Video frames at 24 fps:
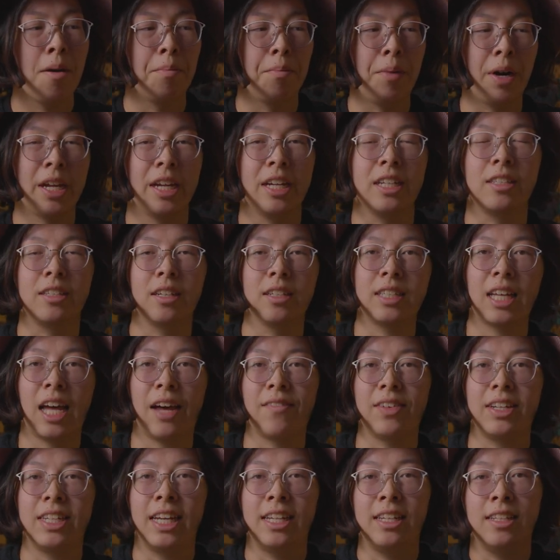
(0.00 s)
but it does
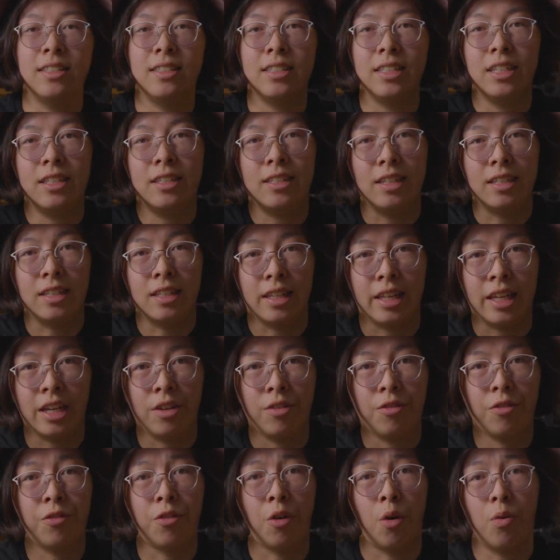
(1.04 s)
have a tendency to
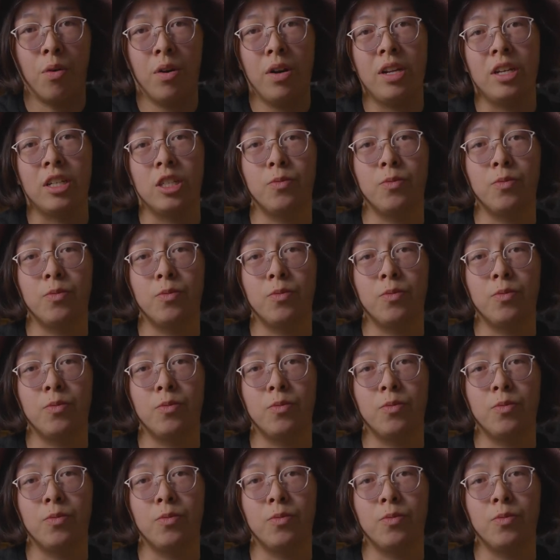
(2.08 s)
lean forward,